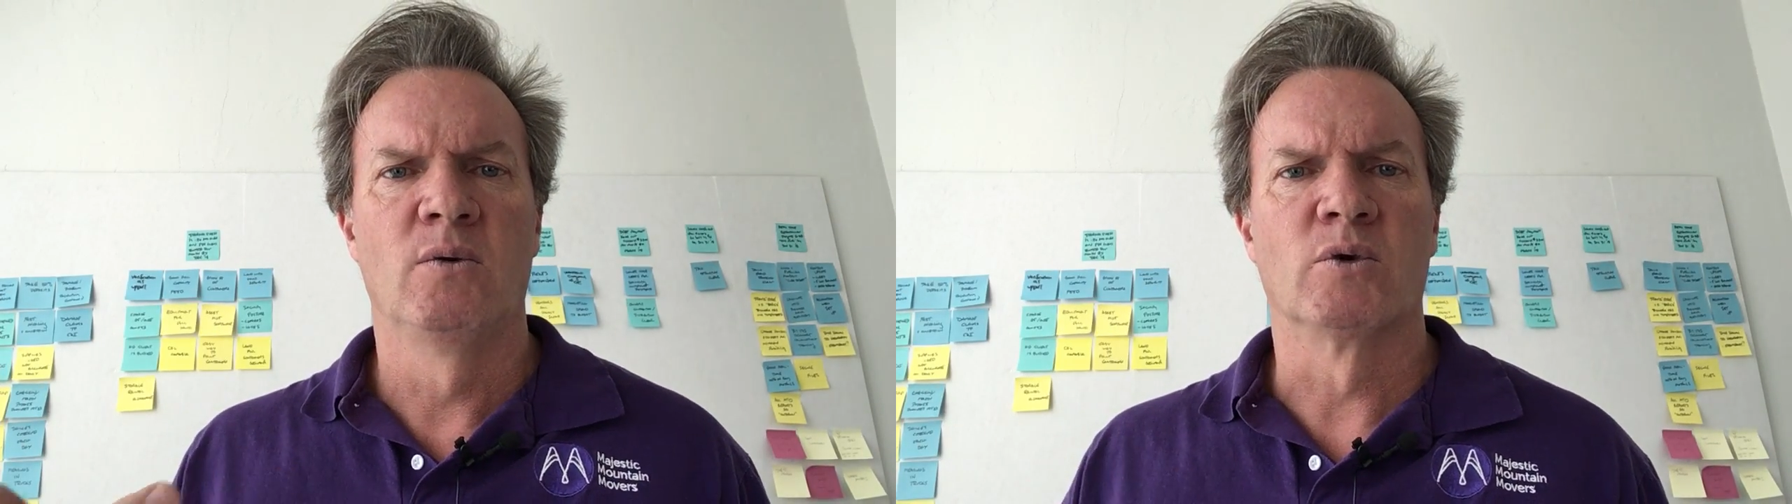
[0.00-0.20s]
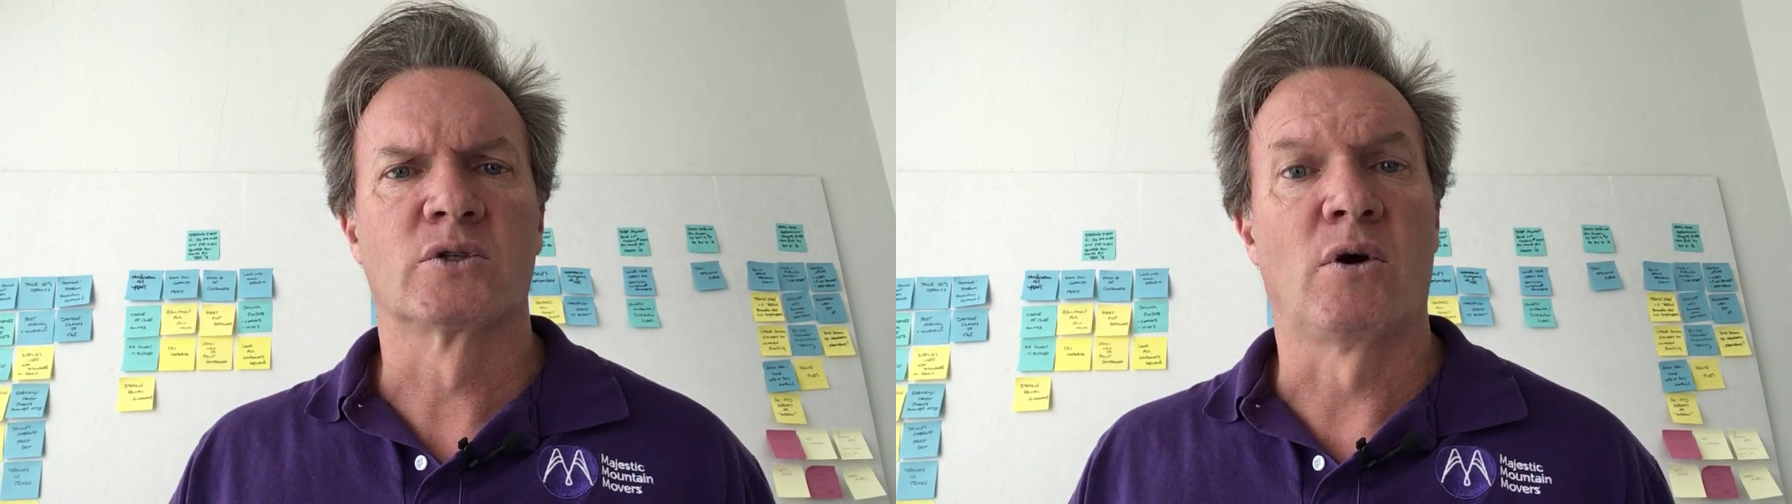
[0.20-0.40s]

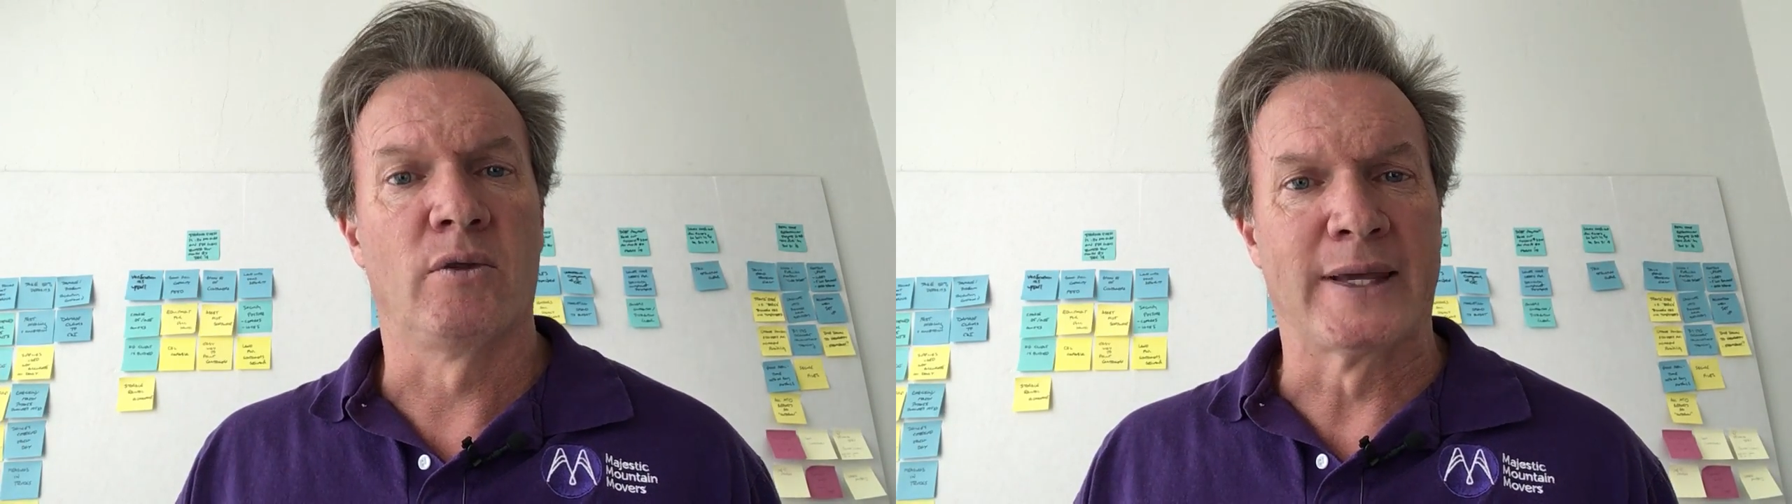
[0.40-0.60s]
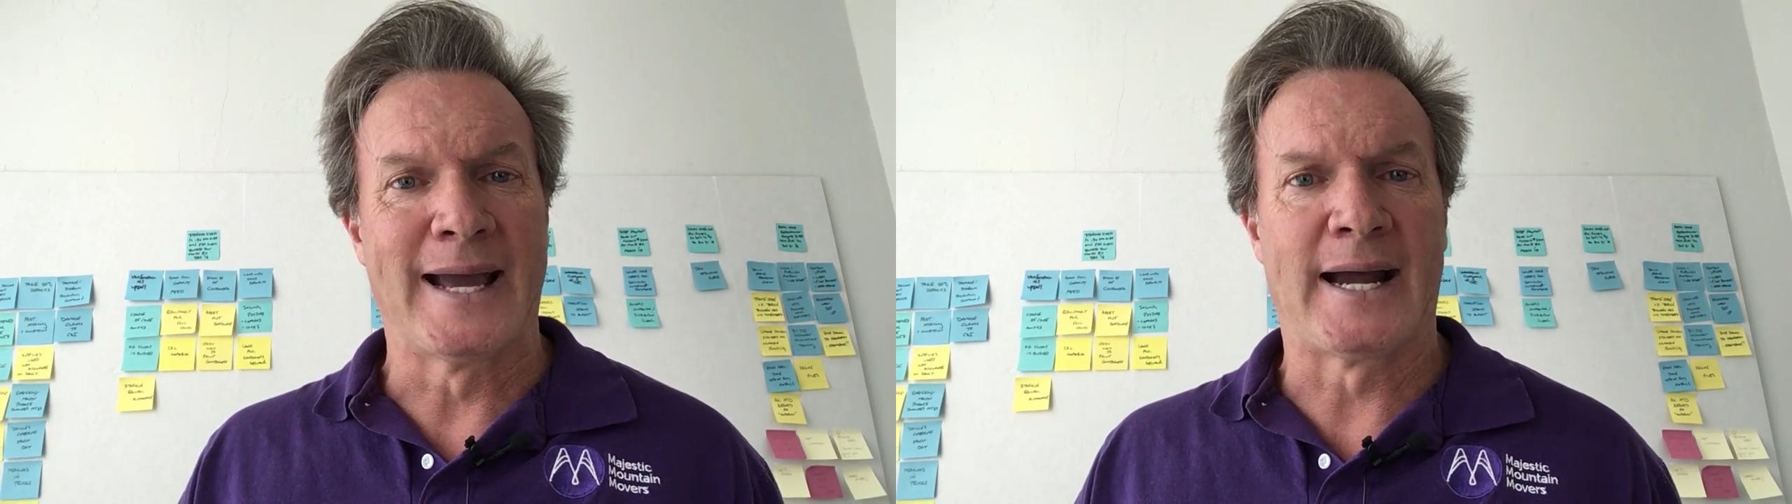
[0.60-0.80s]
what's
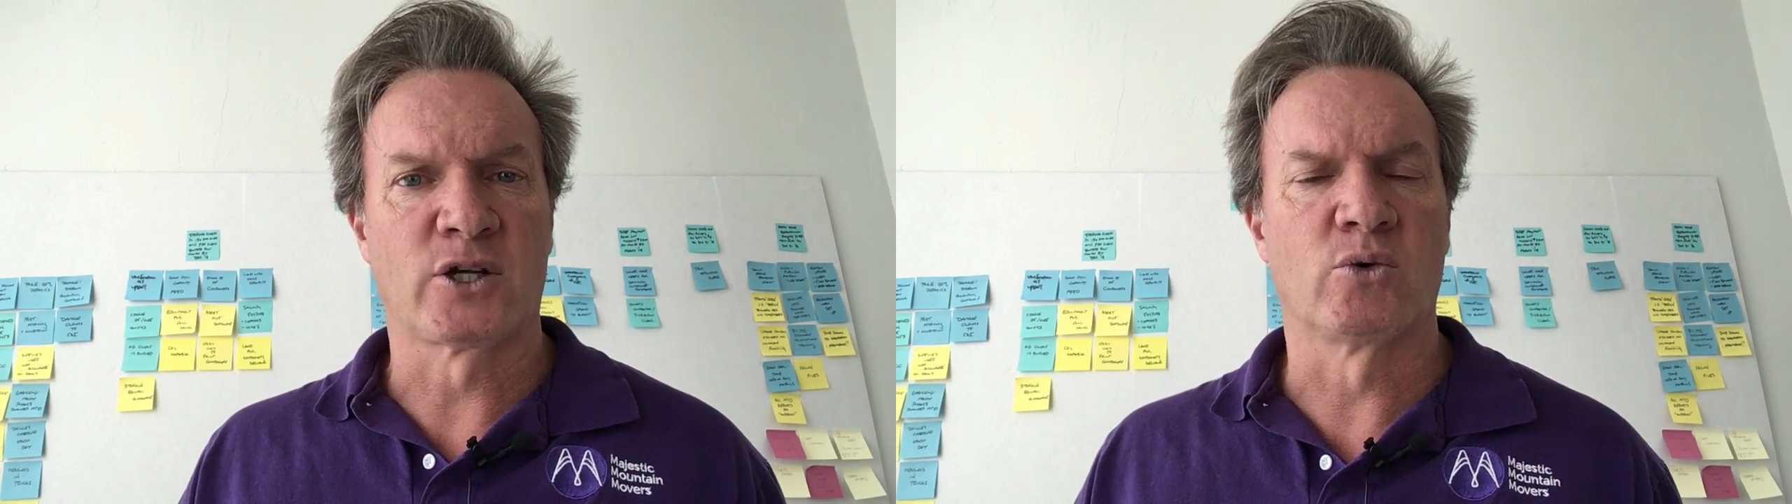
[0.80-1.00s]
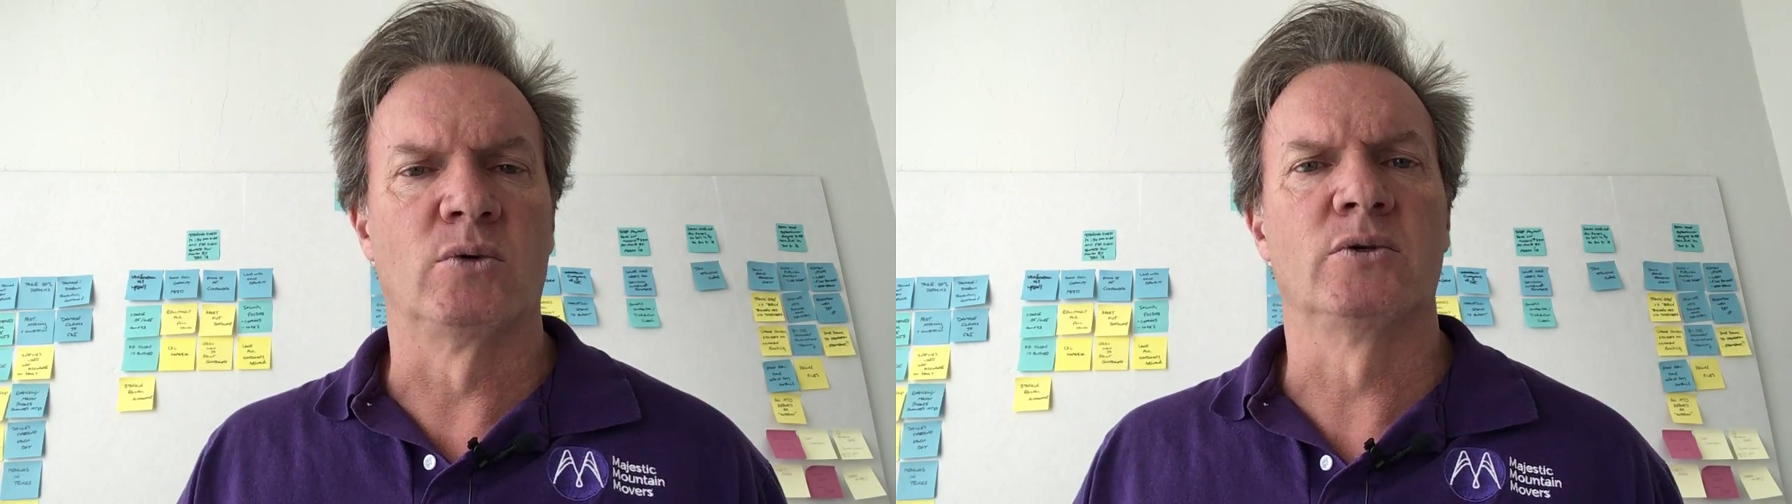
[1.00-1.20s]
called the
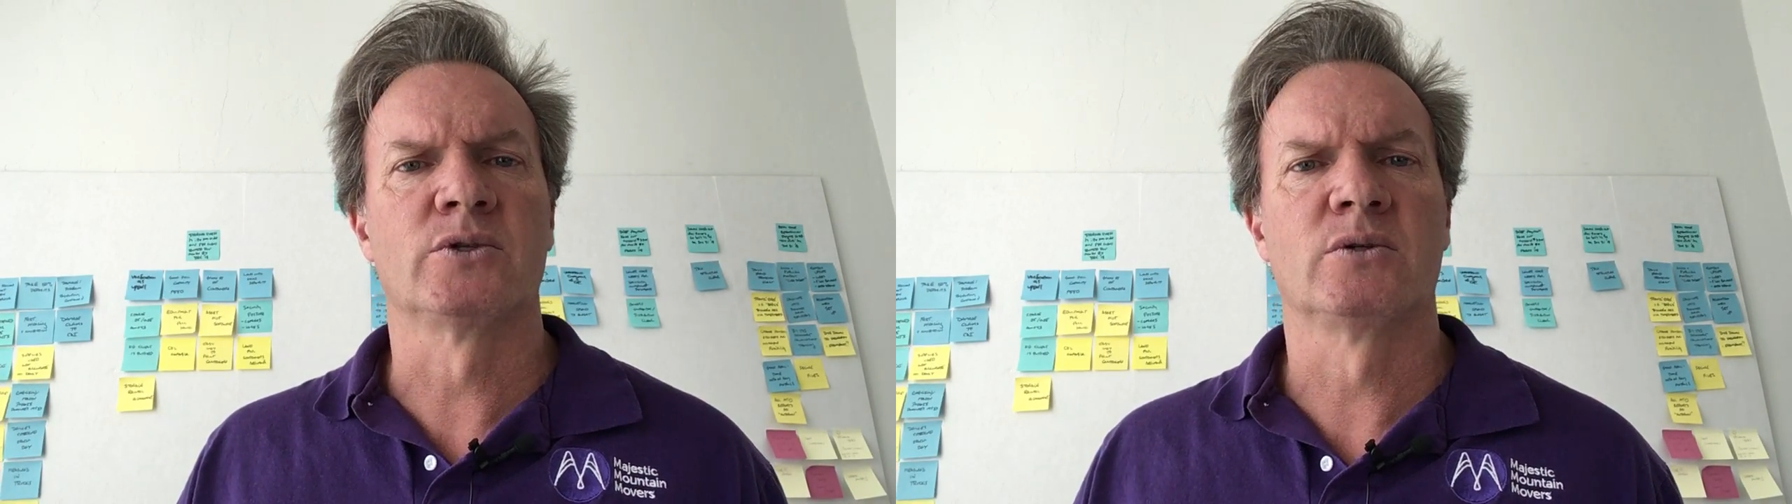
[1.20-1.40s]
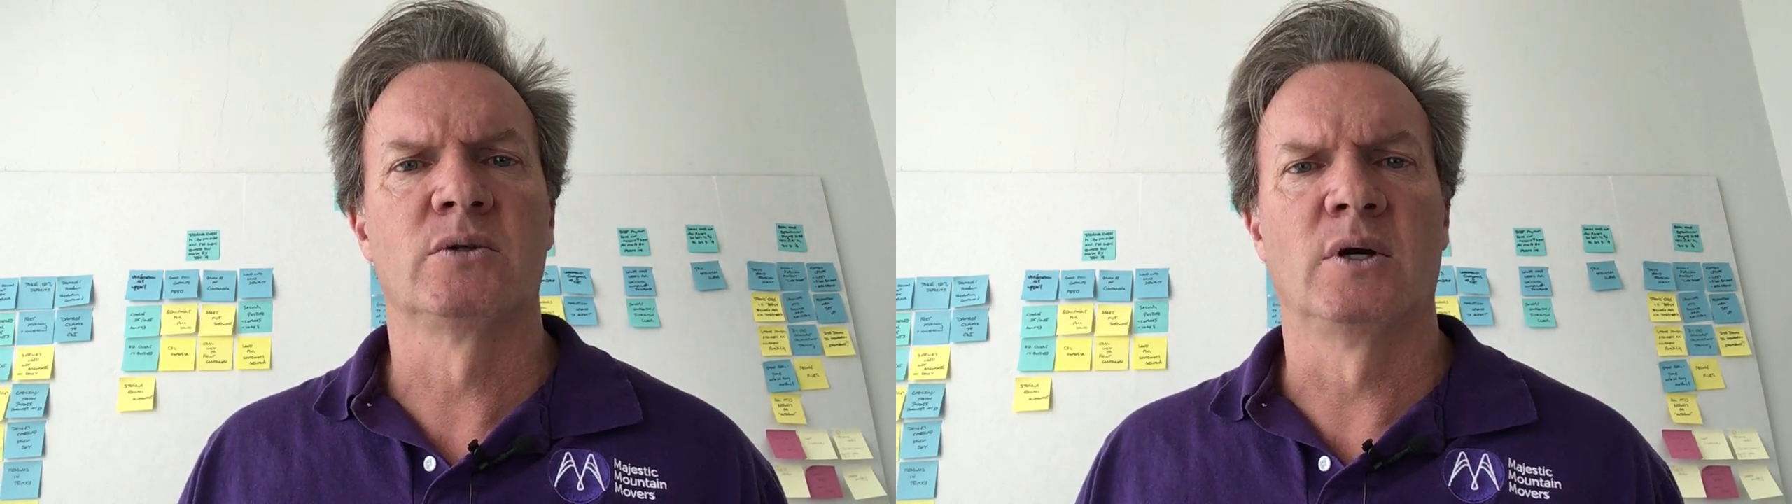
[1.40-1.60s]
actuals,